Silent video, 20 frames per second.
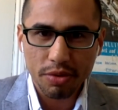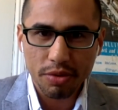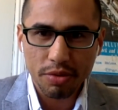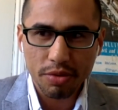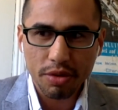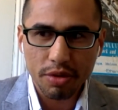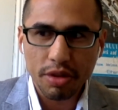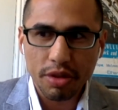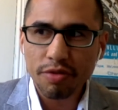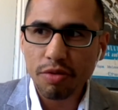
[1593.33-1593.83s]

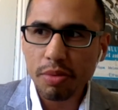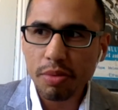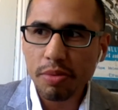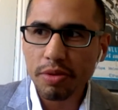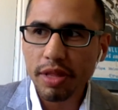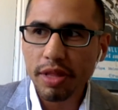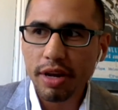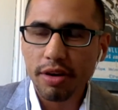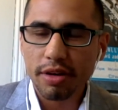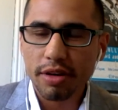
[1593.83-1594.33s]
you're looking for
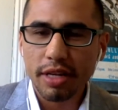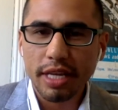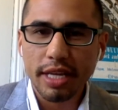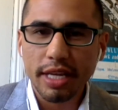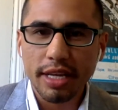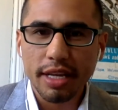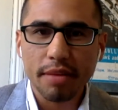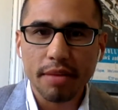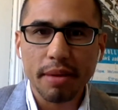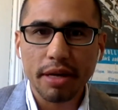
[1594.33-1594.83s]
people that are
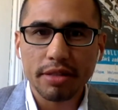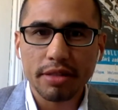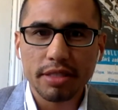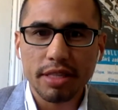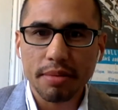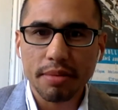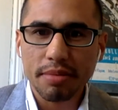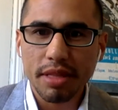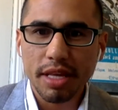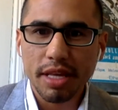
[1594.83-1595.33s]
giddy about
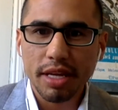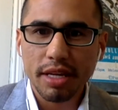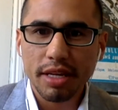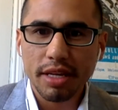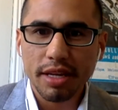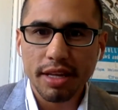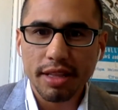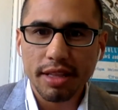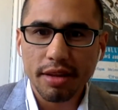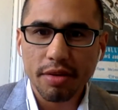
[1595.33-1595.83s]
something.
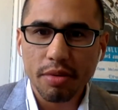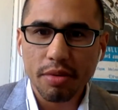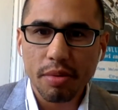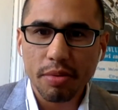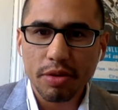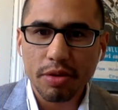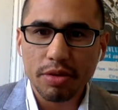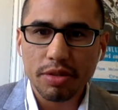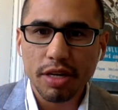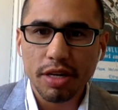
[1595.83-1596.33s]
And I
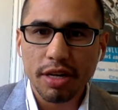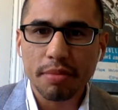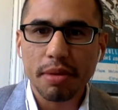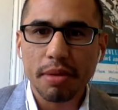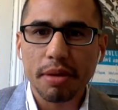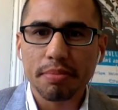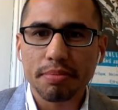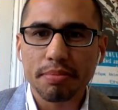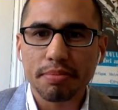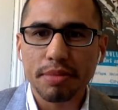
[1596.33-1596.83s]
remember you talking
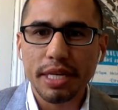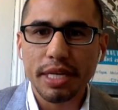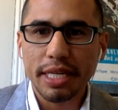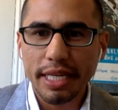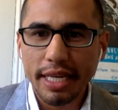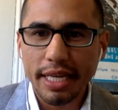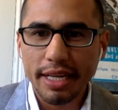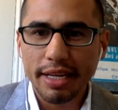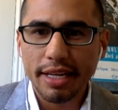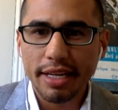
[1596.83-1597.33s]
about being
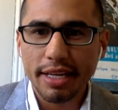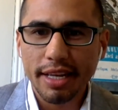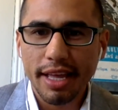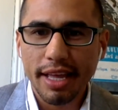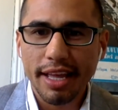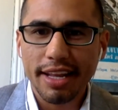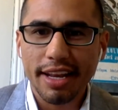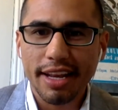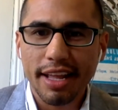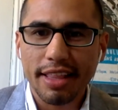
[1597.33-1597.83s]
giddy.
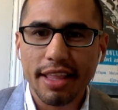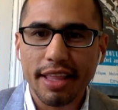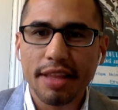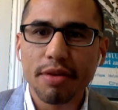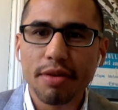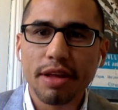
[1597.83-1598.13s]
And then